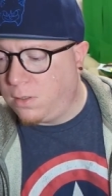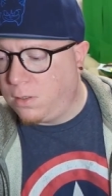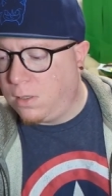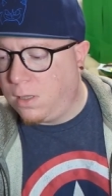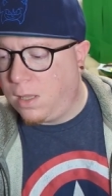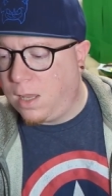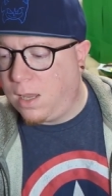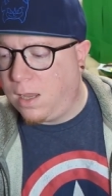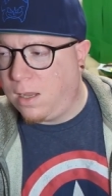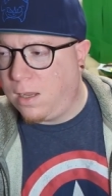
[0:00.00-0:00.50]

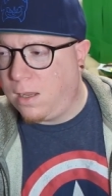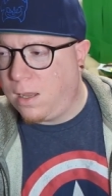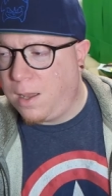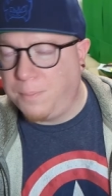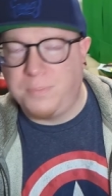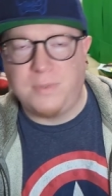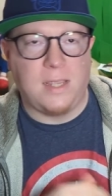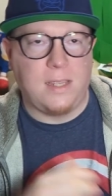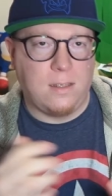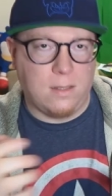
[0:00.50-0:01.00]
I
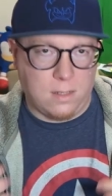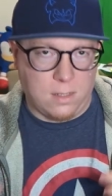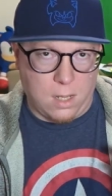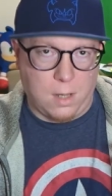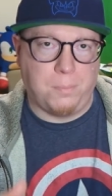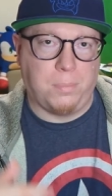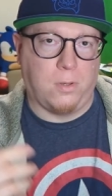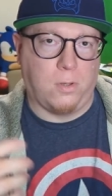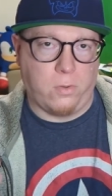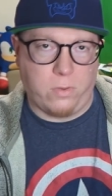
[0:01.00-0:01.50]
update and
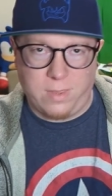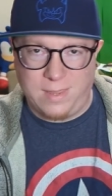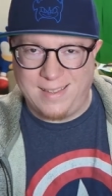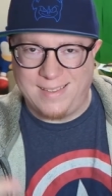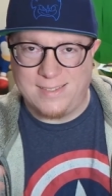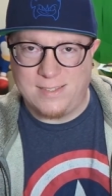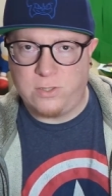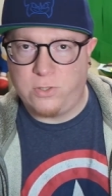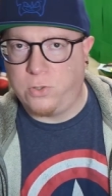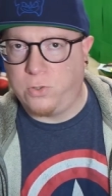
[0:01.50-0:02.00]
upload
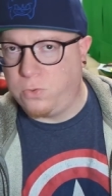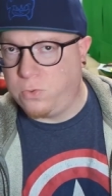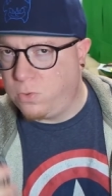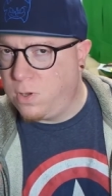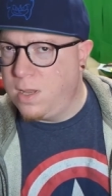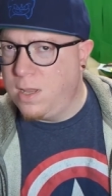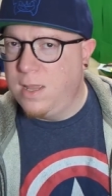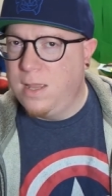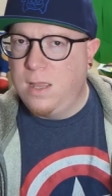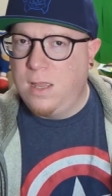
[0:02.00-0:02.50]
things to
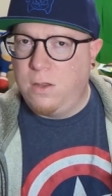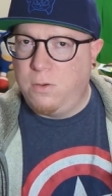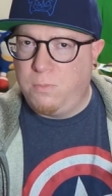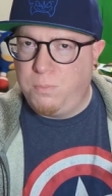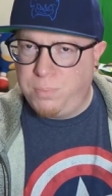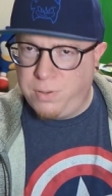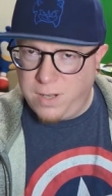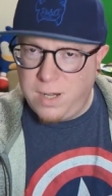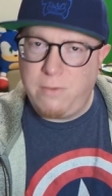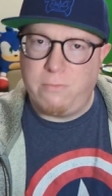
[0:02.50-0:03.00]

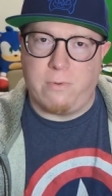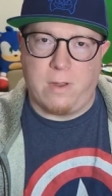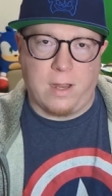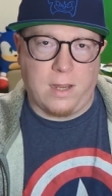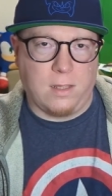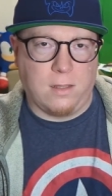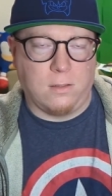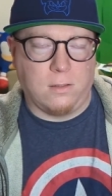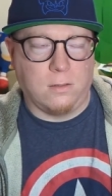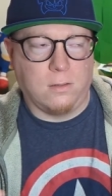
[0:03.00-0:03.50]
pretty
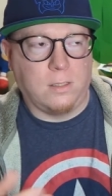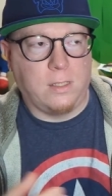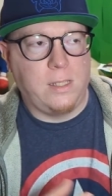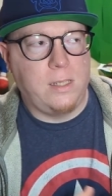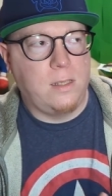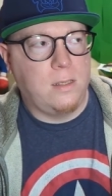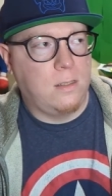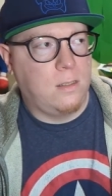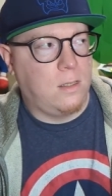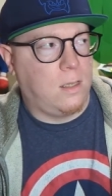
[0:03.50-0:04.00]

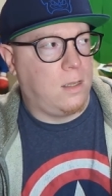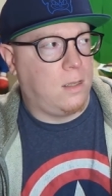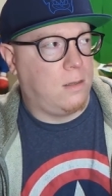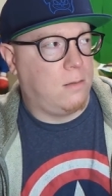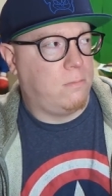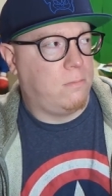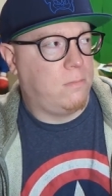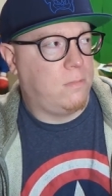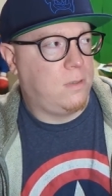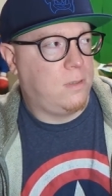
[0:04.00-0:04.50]
regularly. Uh,
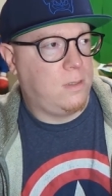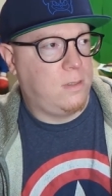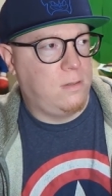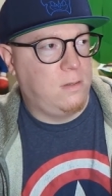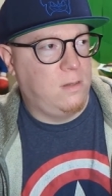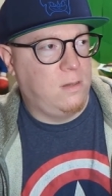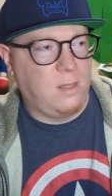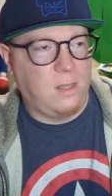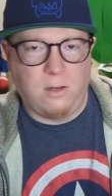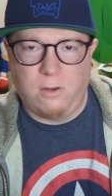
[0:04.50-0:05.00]

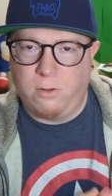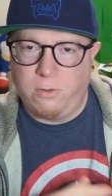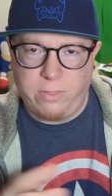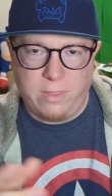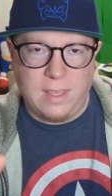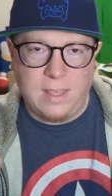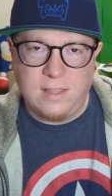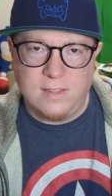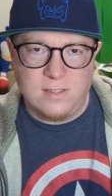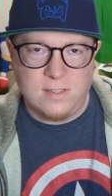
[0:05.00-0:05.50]
little
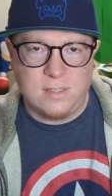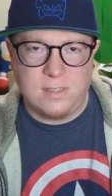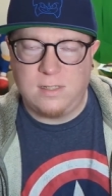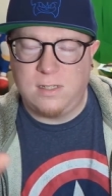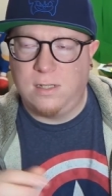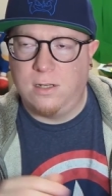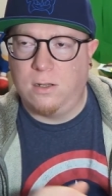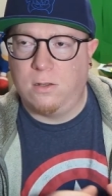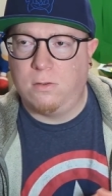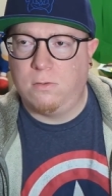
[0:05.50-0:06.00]
things,
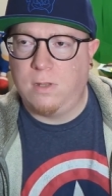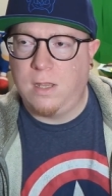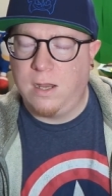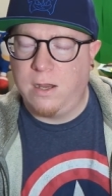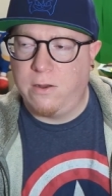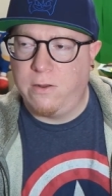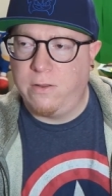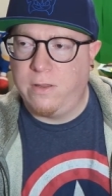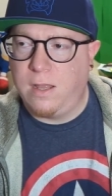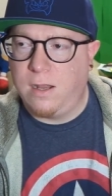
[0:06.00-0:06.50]
you know,
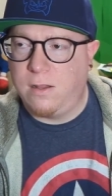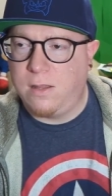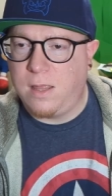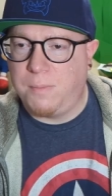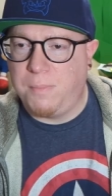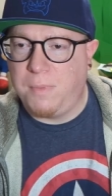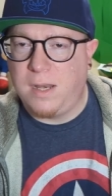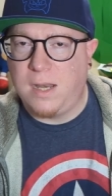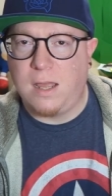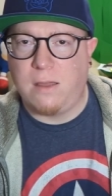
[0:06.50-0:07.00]
here and there that
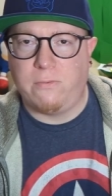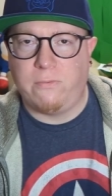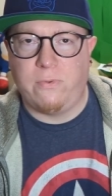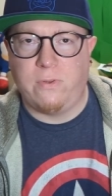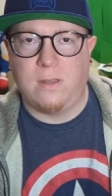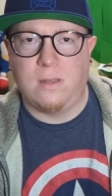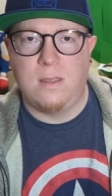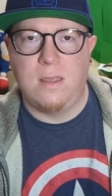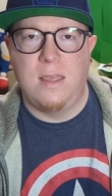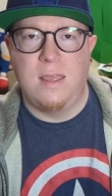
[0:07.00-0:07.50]
may not
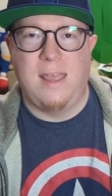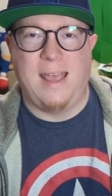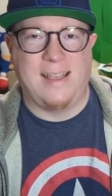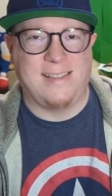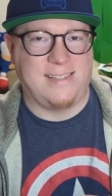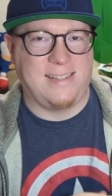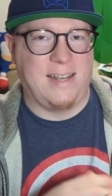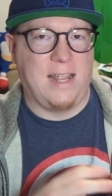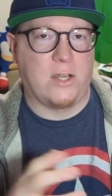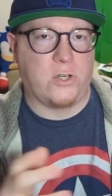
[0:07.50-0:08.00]
fit
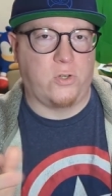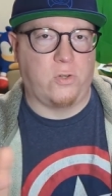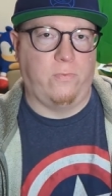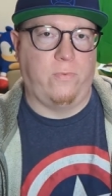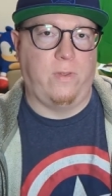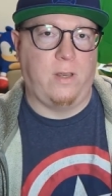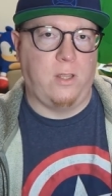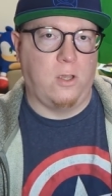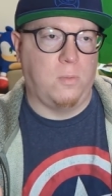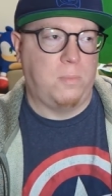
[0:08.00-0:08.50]
as an actual
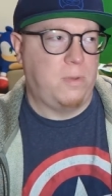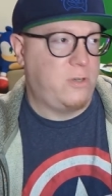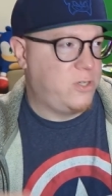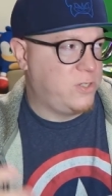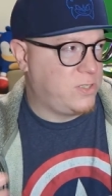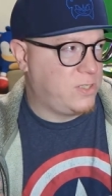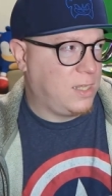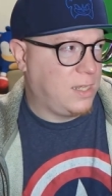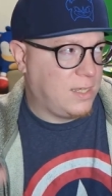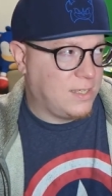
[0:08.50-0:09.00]
video, but
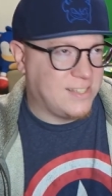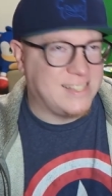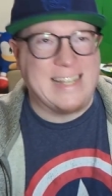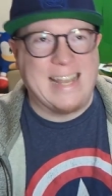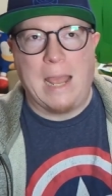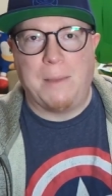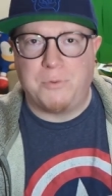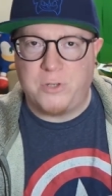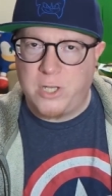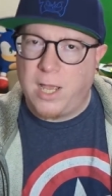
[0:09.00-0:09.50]
just like a
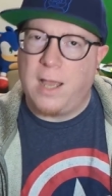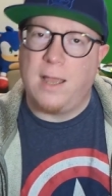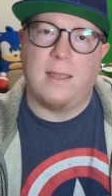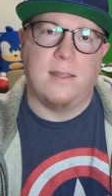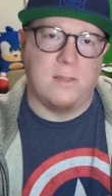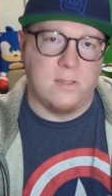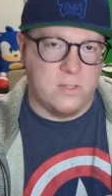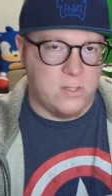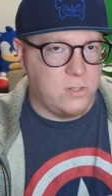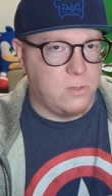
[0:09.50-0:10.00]
snapshot
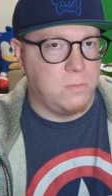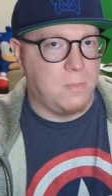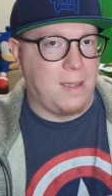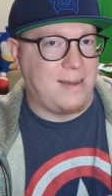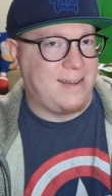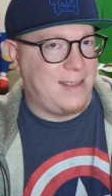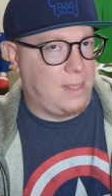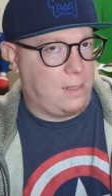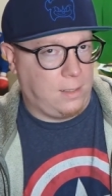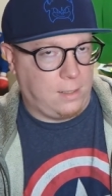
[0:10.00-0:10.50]
into my
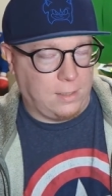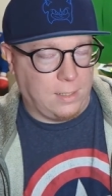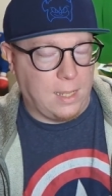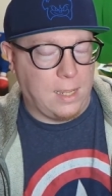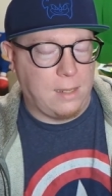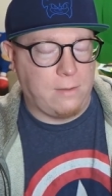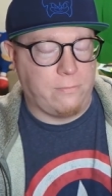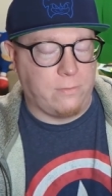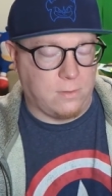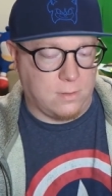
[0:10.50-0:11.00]
daily
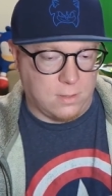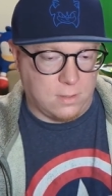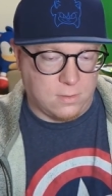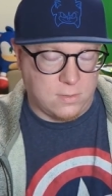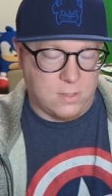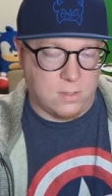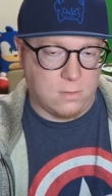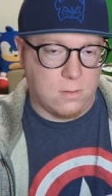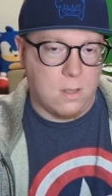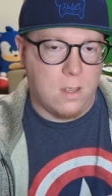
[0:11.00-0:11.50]
life and
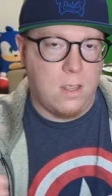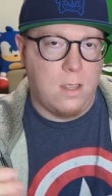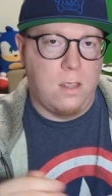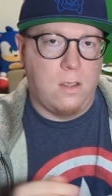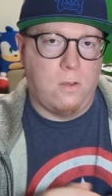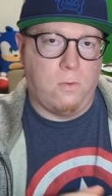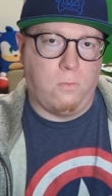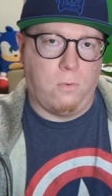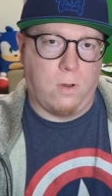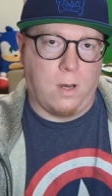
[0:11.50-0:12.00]
into
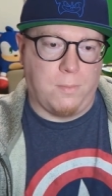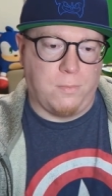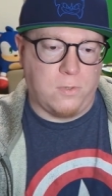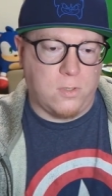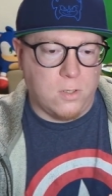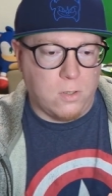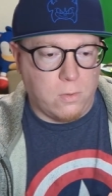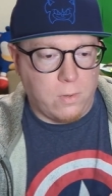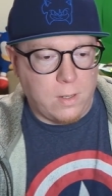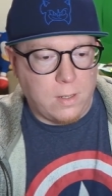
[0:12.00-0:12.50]
what I'm
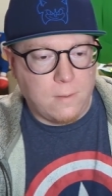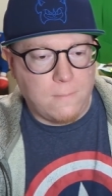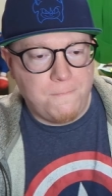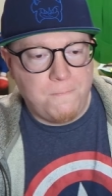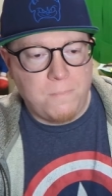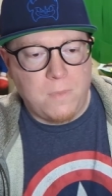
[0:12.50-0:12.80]
doing.